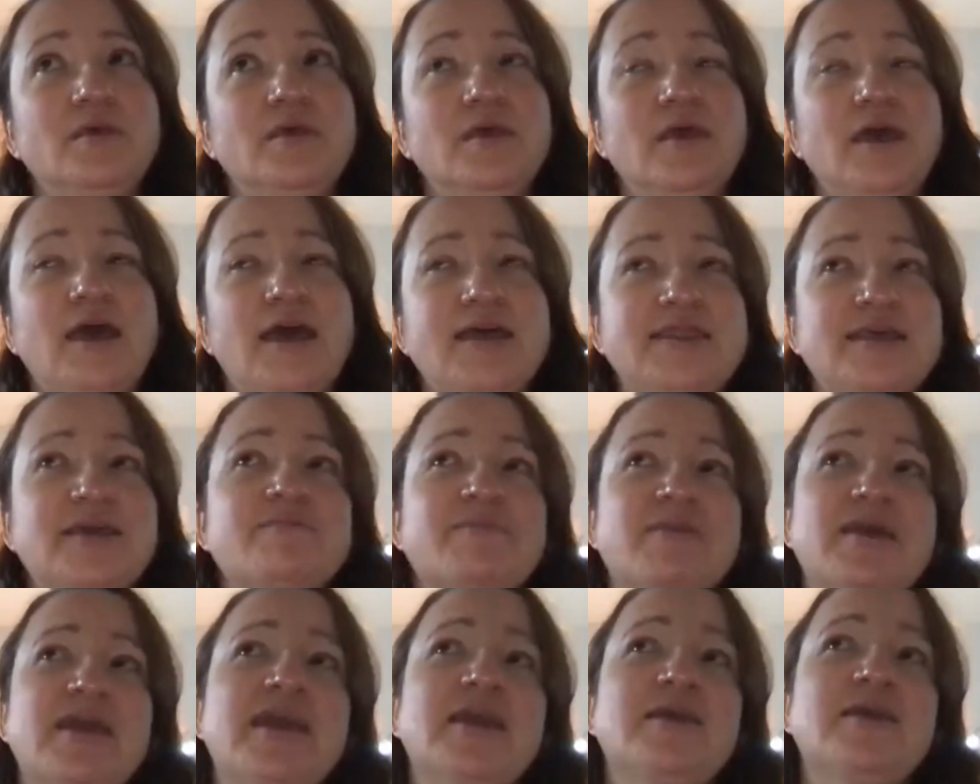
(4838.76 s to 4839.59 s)
I think
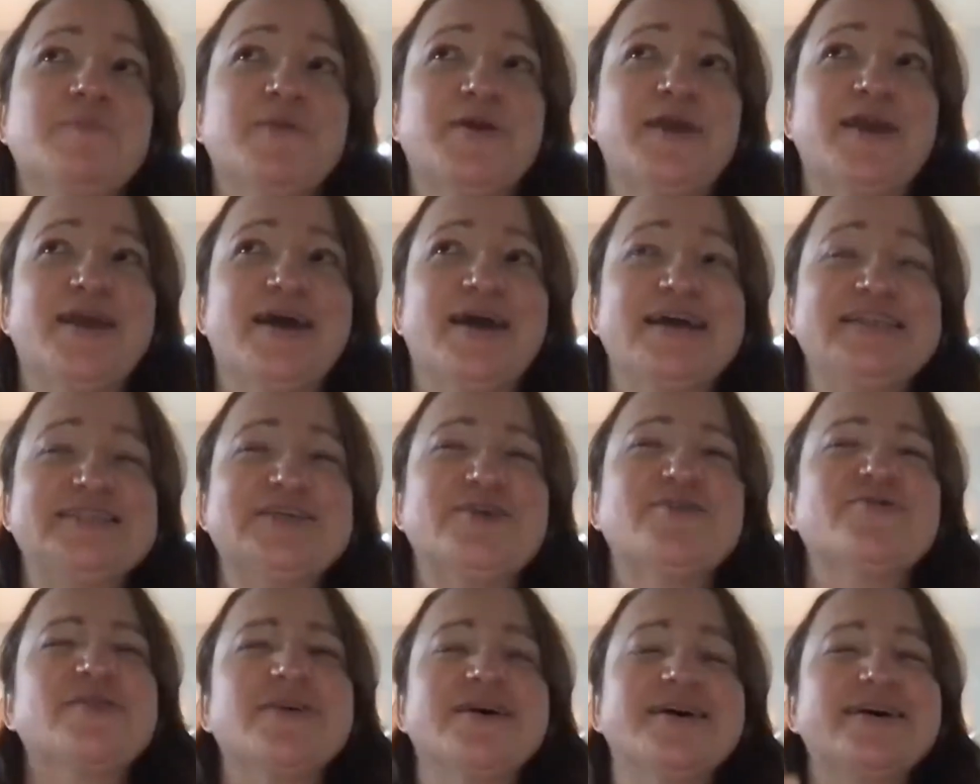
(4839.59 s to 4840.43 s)
maybe I
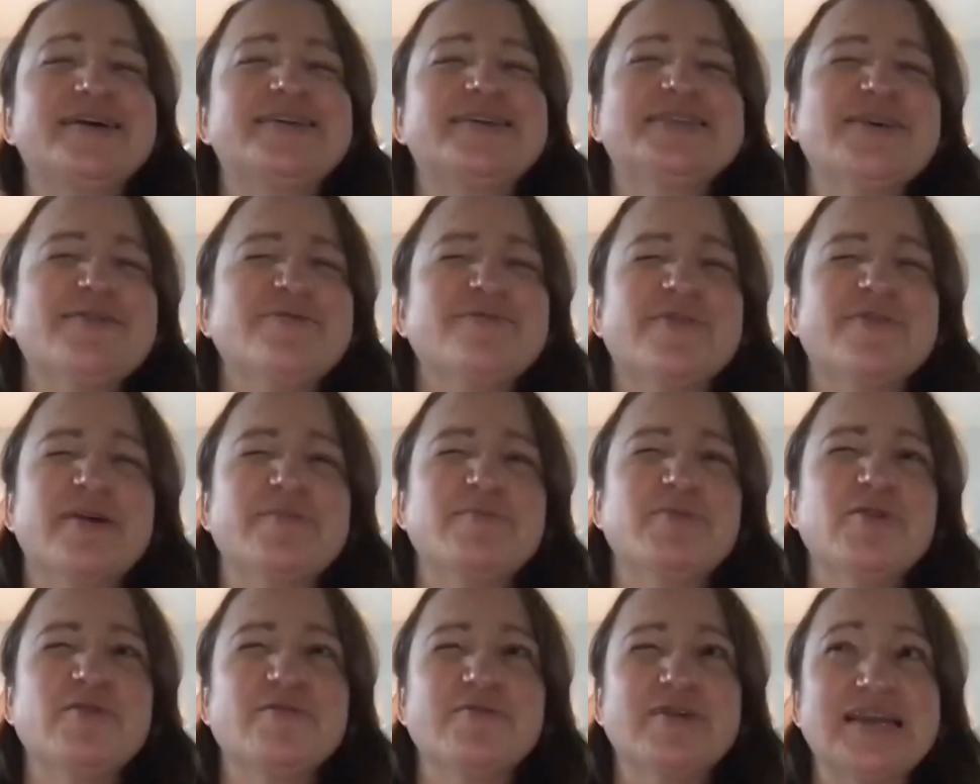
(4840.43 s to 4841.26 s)
don't I don't I'm
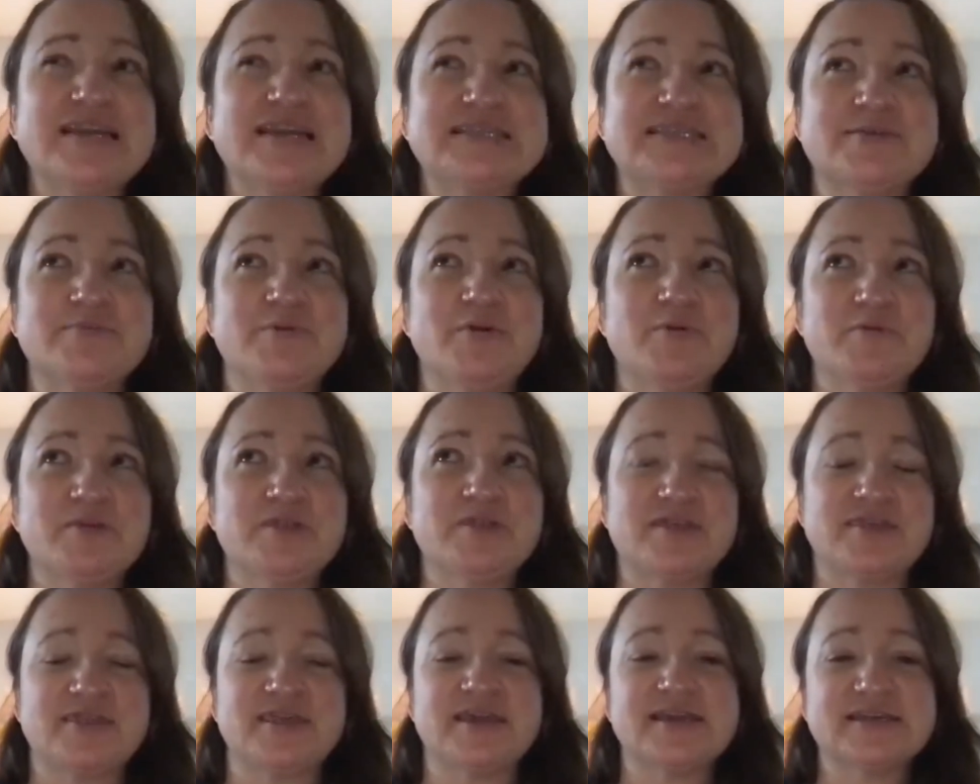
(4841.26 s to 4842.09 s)
not really someone with
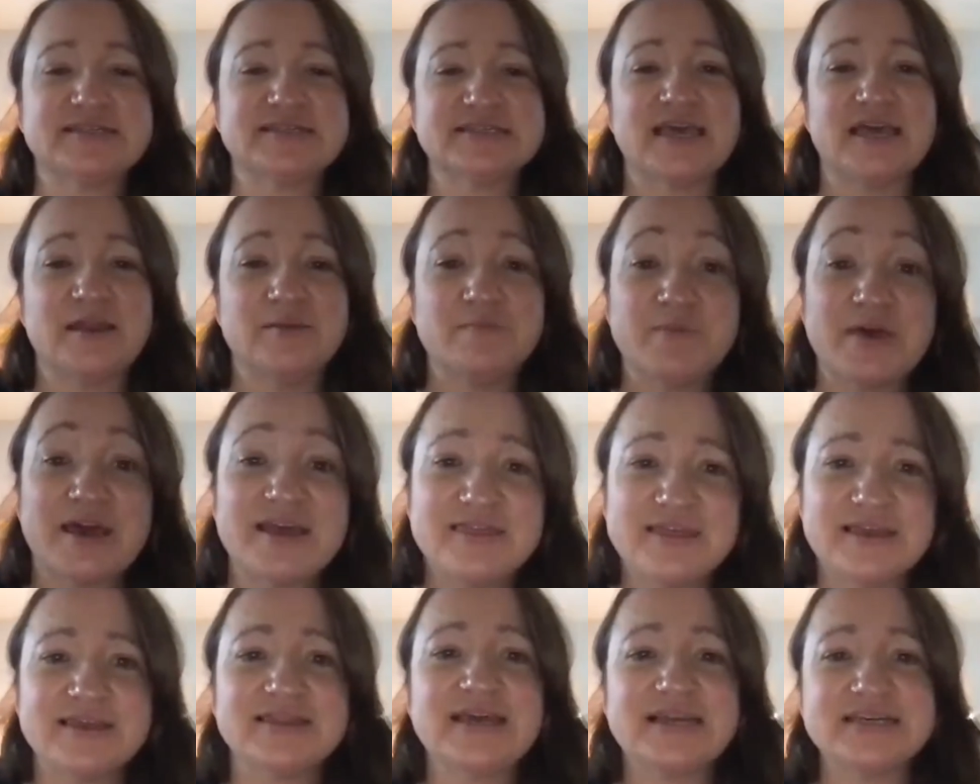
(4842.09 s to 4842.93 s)
a thick skin, but I
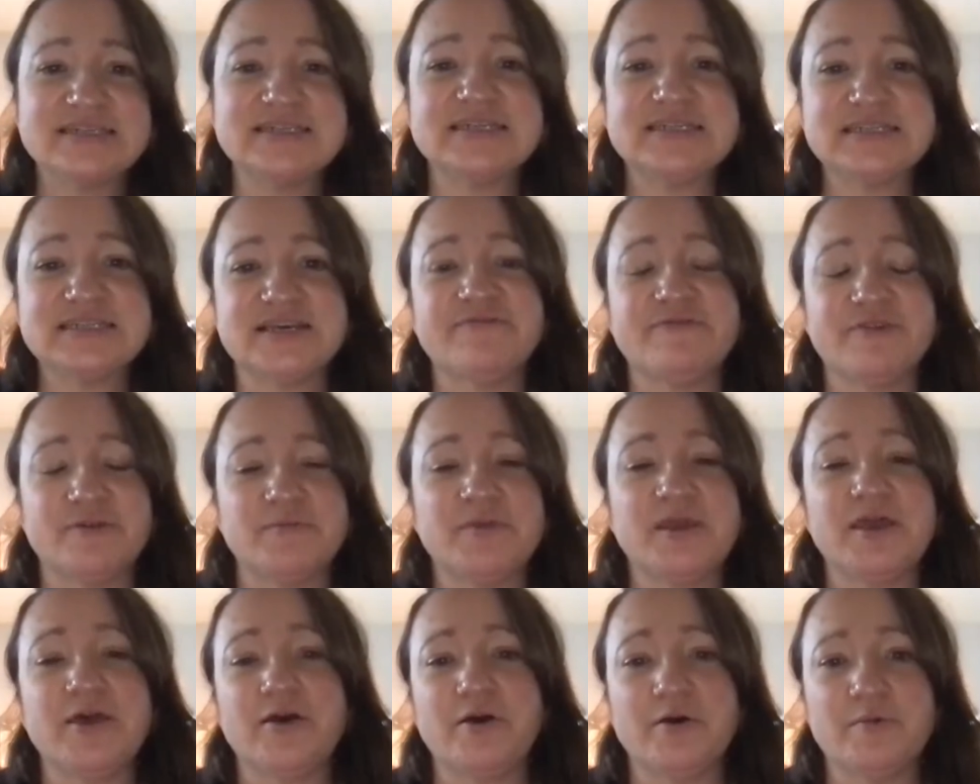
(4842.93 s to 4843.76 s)
think that did toughen
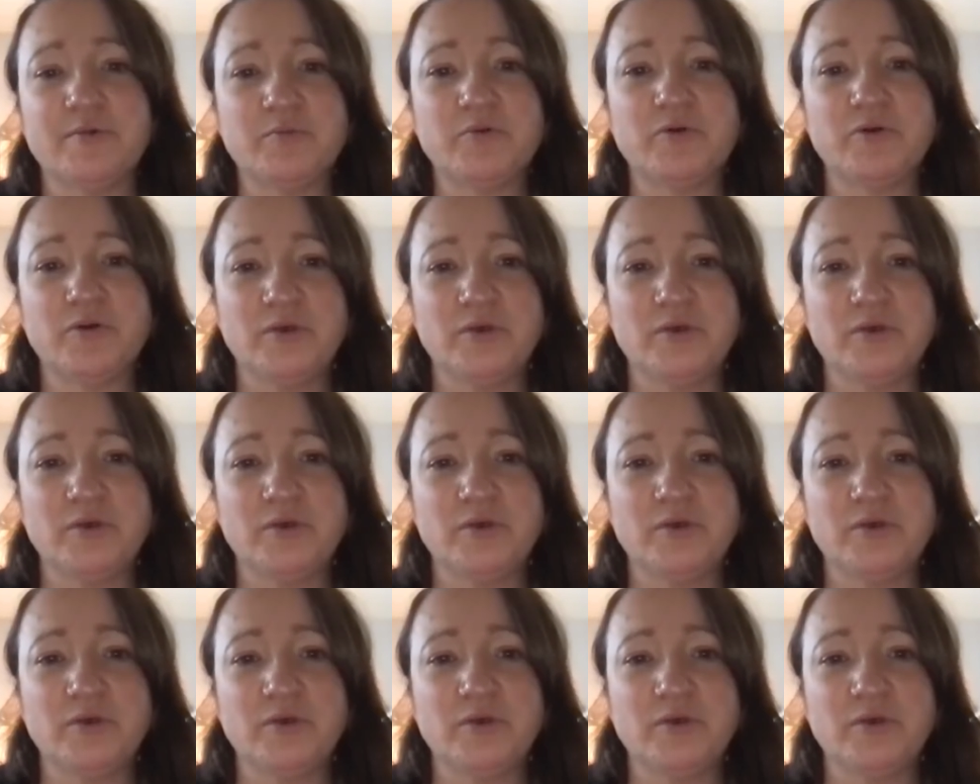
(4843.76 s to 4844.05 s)
me up.